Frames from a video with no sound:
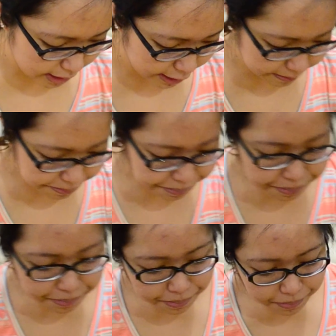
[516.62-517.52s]
yan.
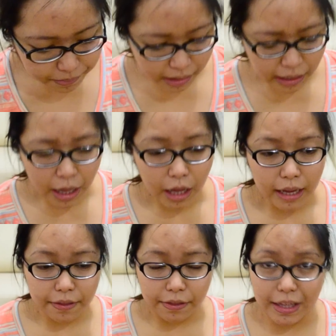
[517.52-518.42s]

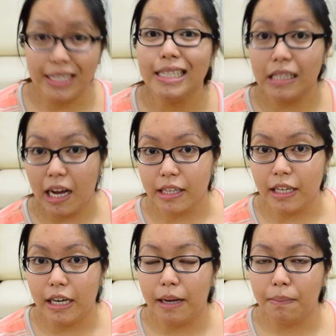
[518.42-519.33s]
This is not
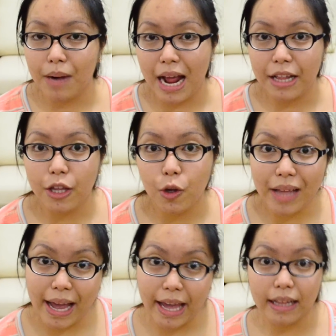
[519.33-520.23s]
a brand new
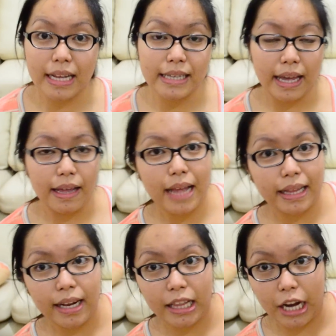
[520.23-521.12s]
diet kasi
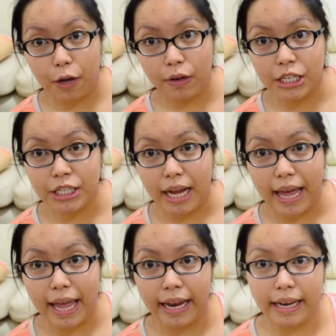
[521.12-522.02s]
dati na-try ko na
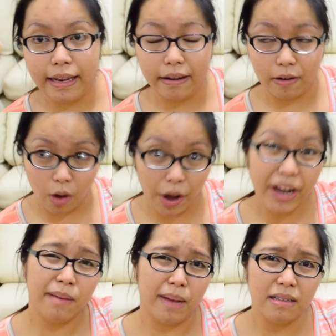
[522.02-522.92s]
siya and okay
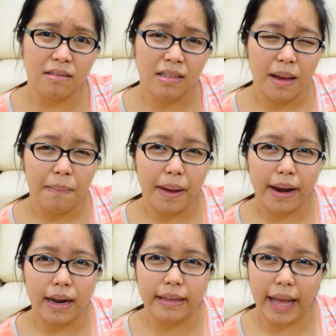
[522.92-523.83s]
naman.
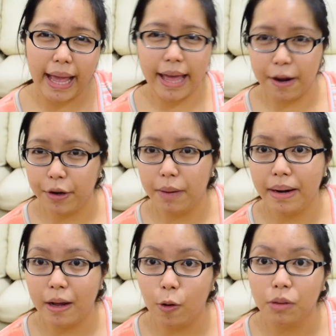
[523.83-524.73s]
Parang nakayanan ko
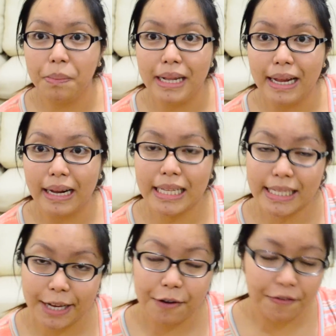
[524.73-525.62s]
naman na oatmeal lang
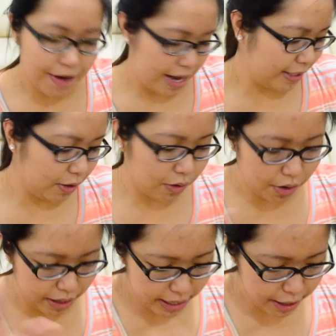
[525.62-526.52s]
instead of rice. So,
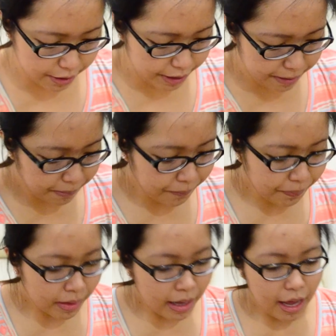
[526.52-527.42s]
okay na yun.
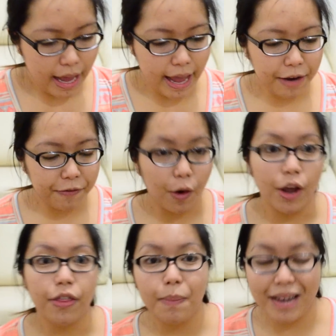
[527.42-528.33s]
And
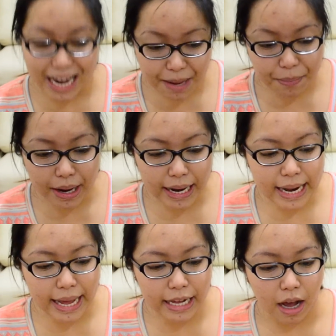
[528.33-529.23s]
for the banana
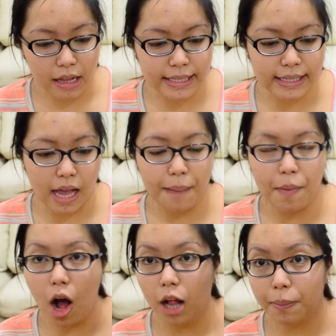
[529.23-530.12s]
bread, I got some
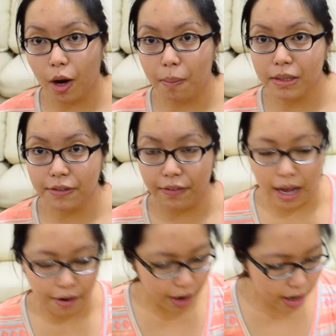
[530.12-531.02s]
all-purpose
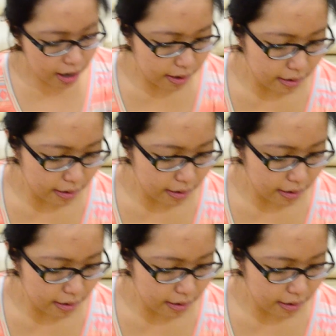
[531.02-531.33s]
flour.